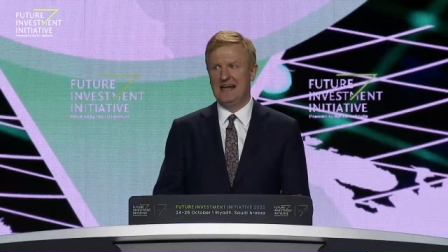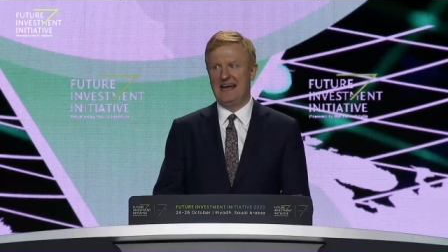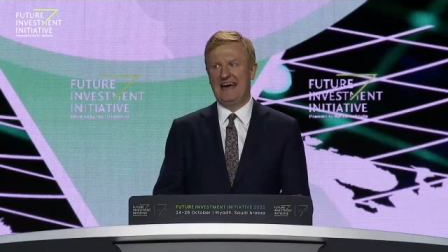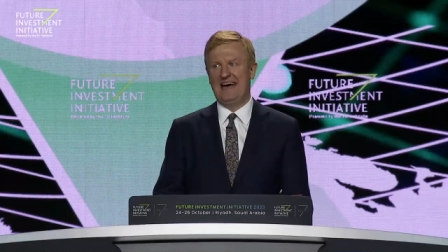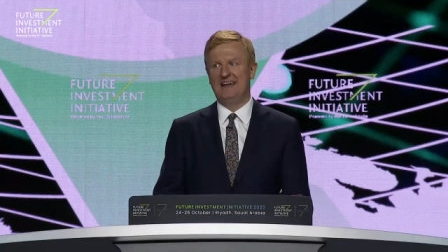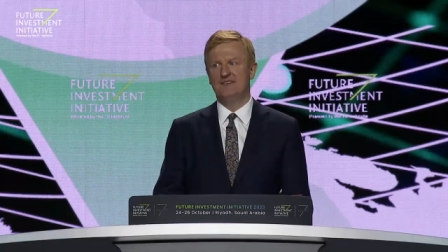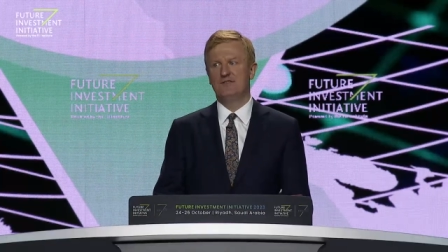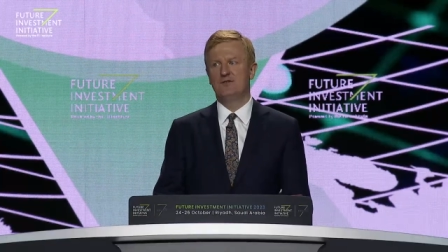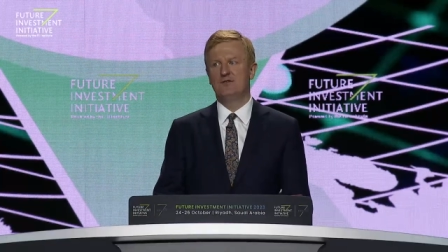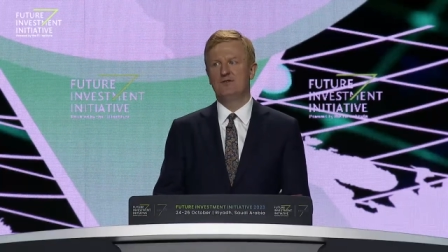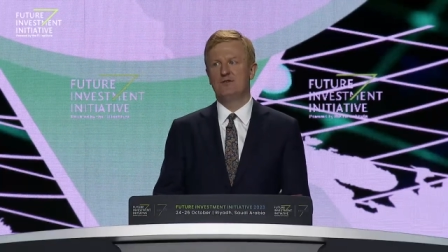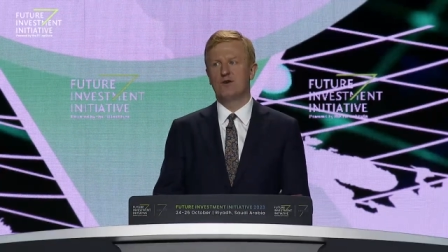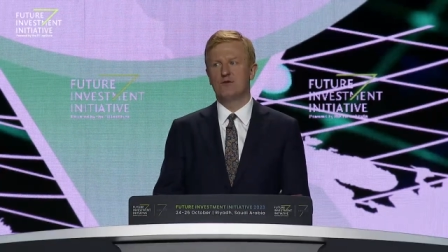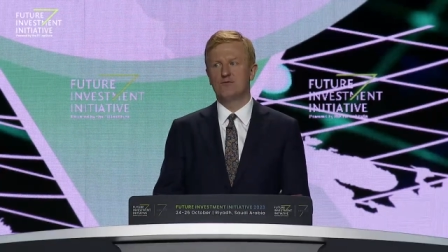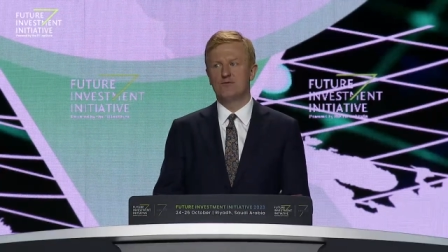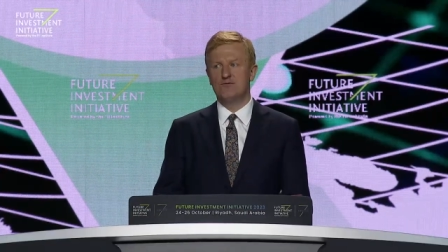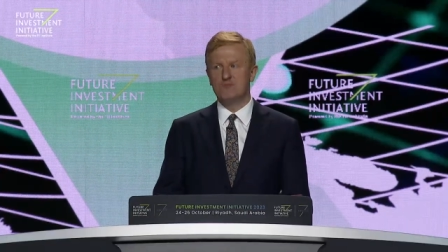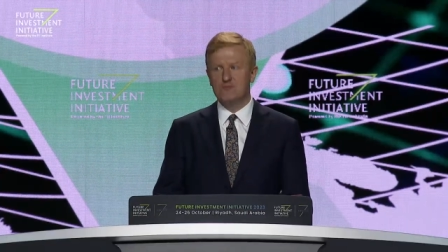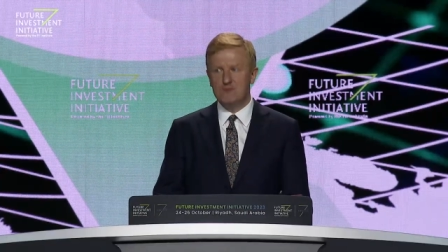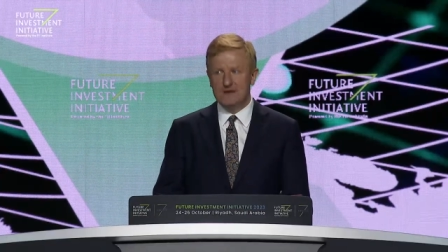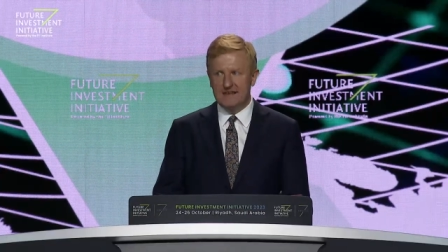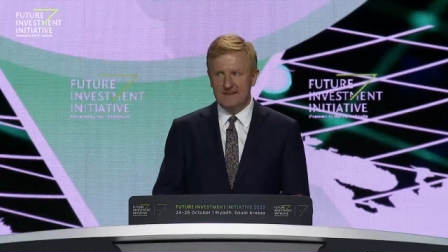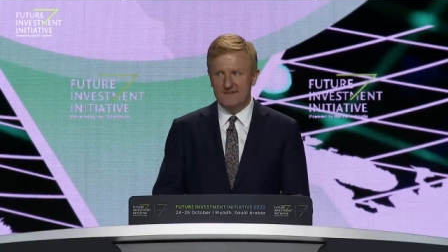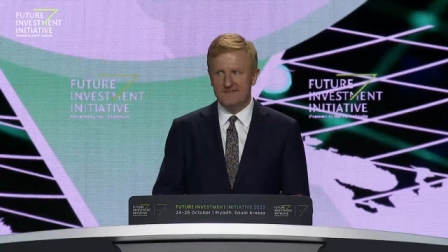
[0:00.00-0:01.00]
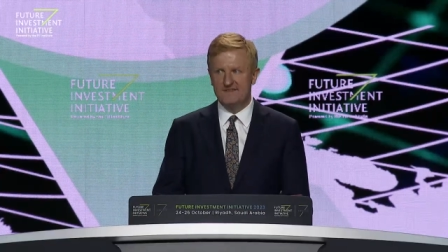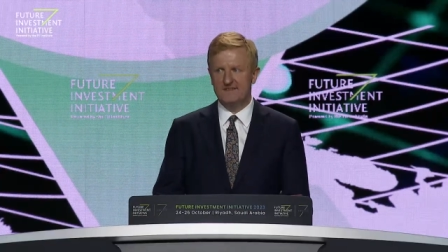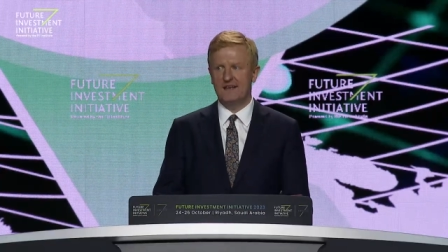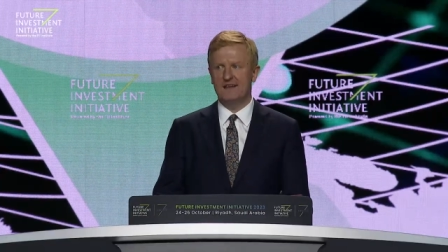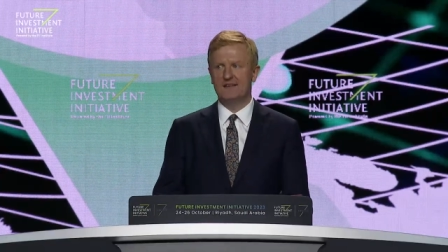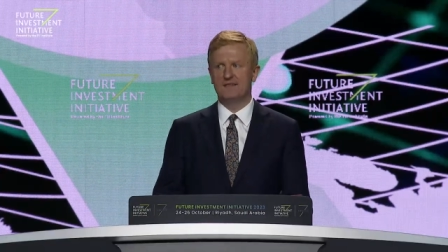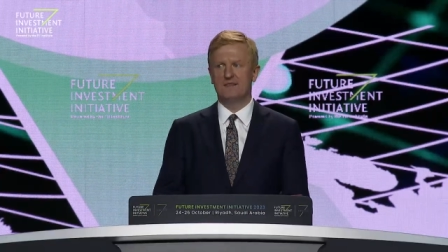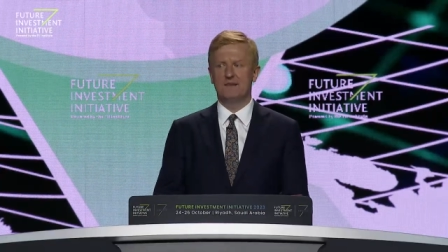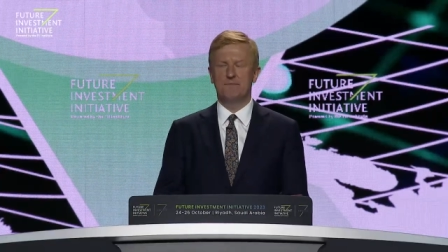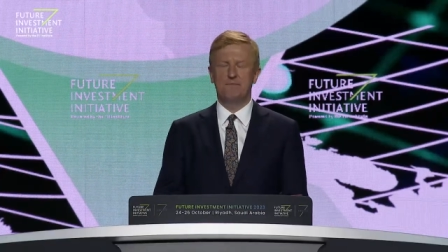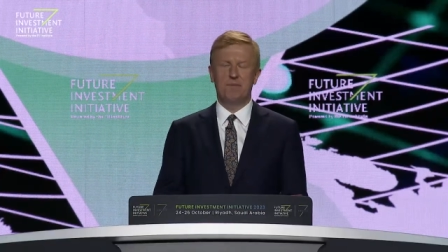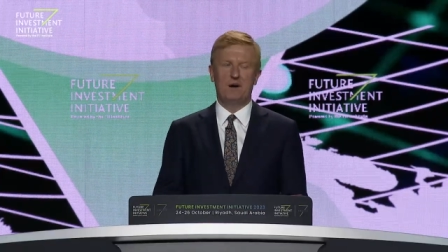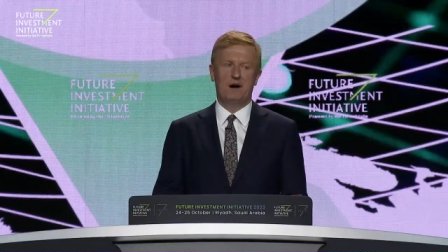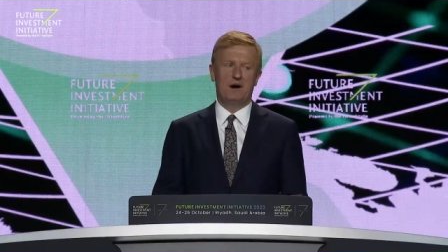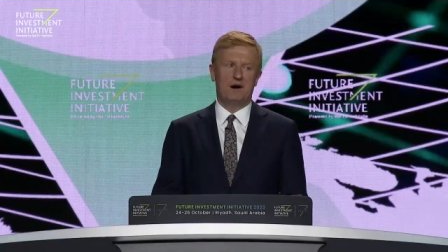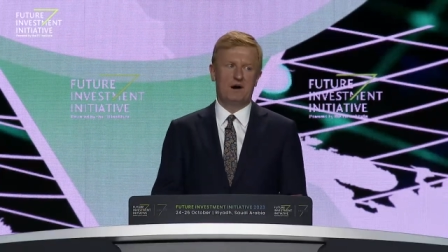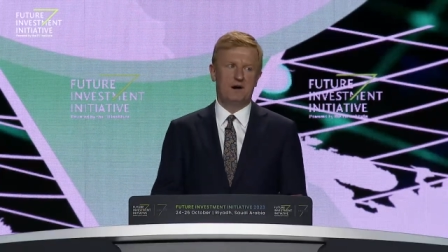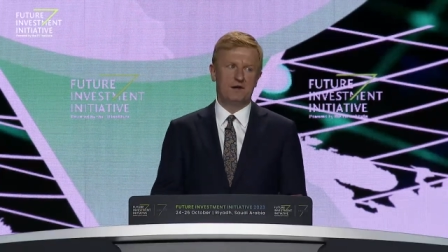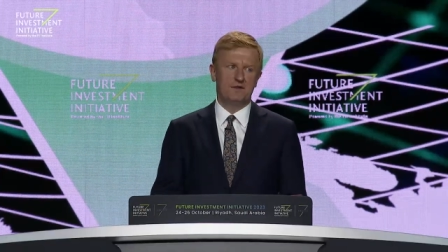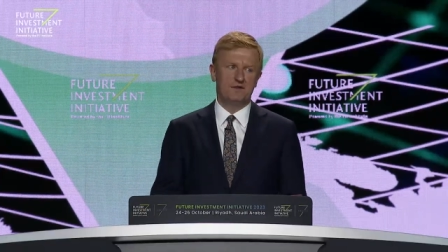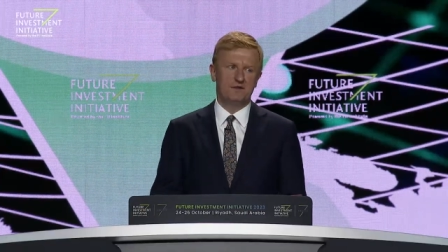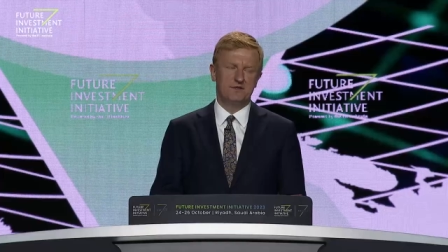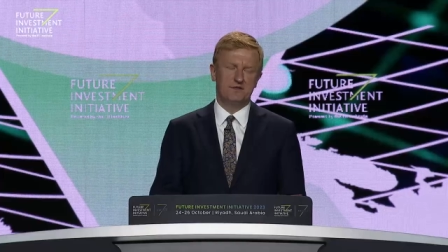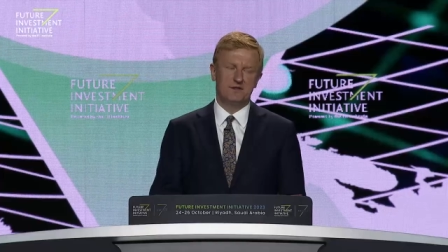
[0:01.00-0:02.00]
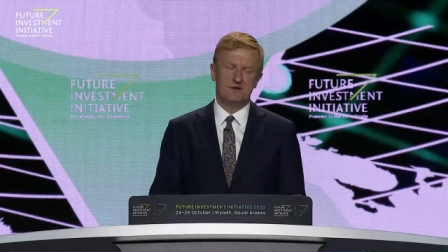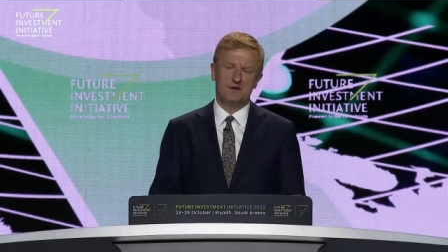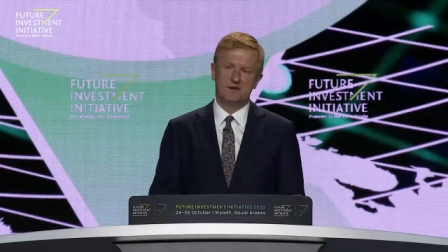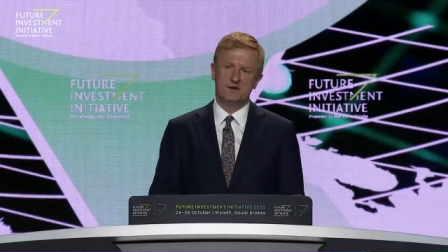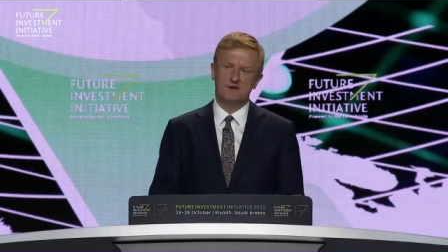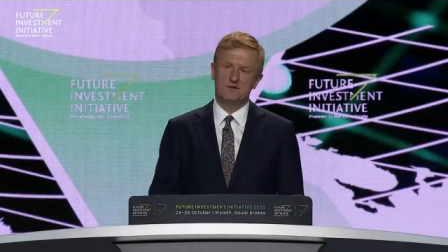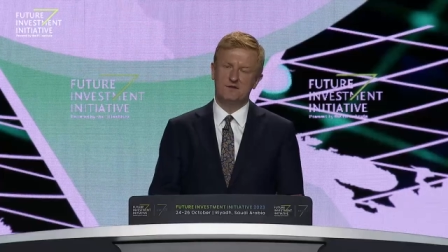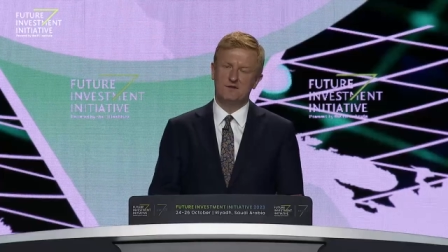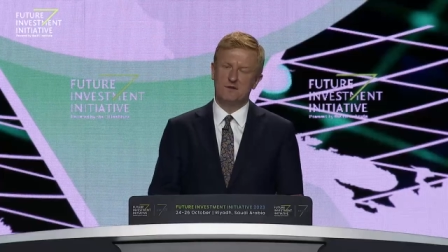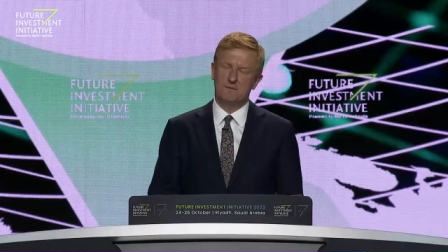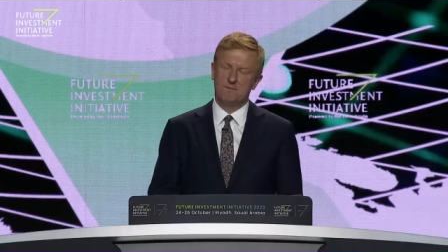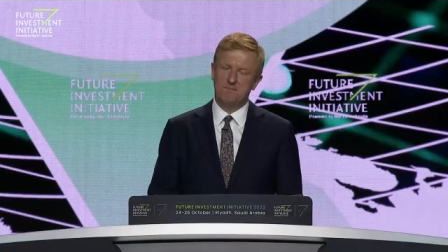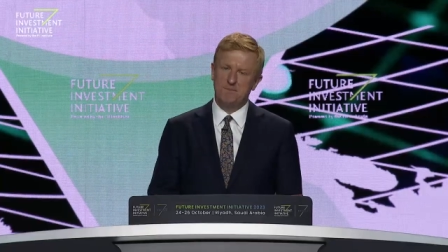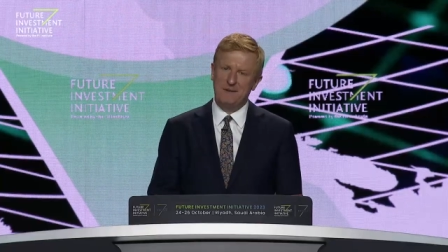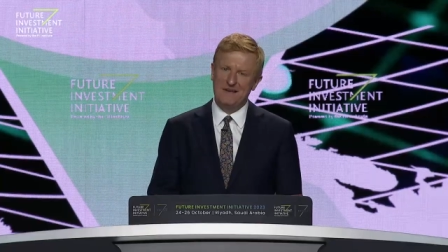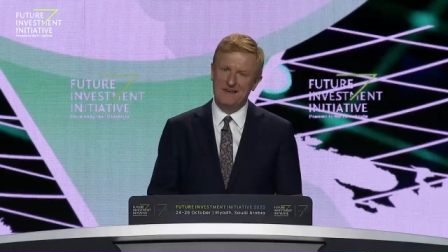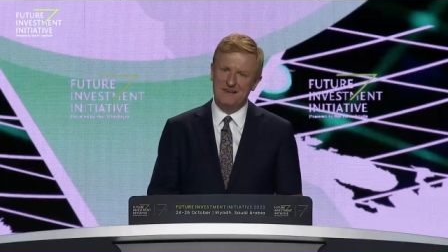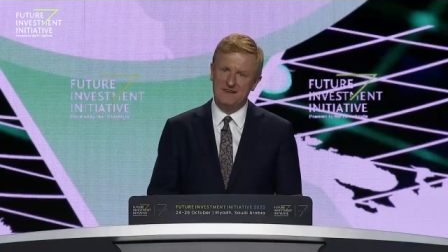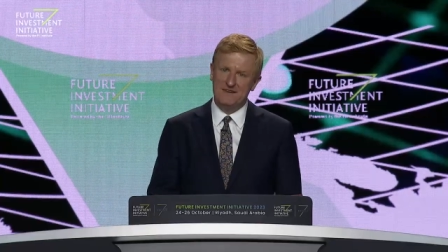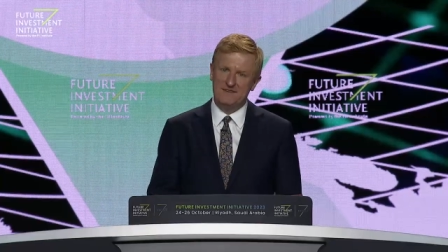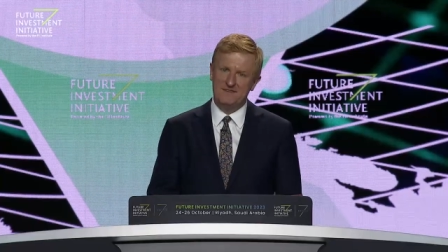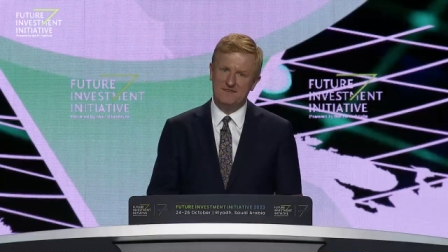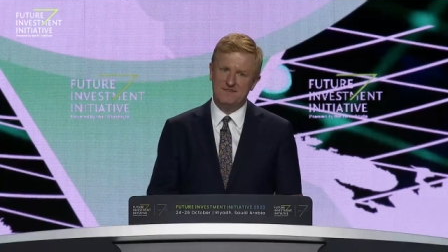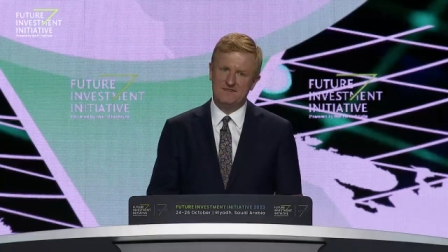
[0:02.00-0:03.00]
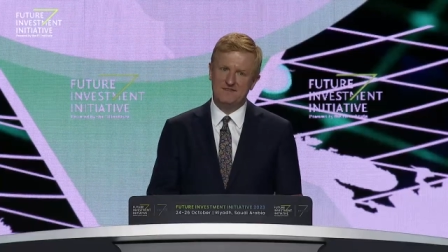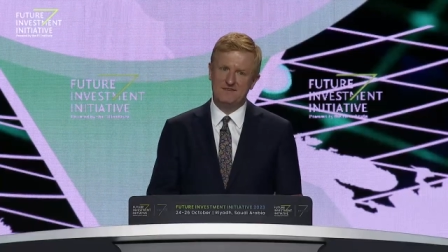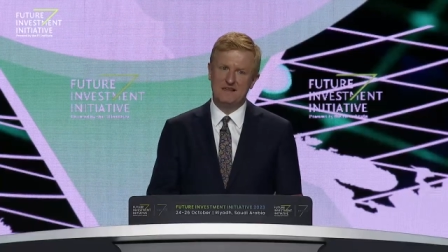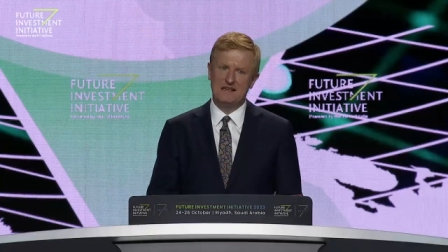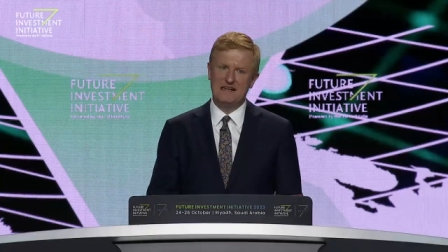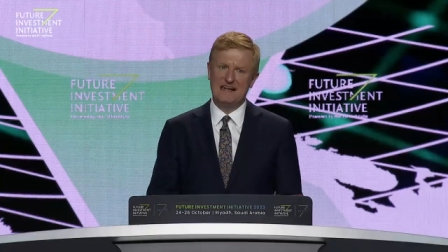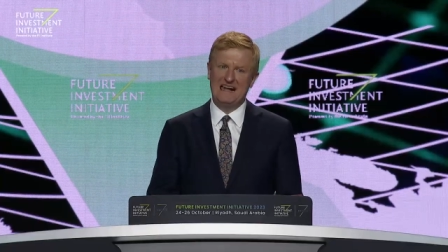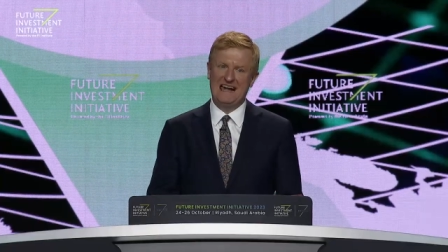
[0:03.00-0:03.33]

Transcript: and to reset the path to peace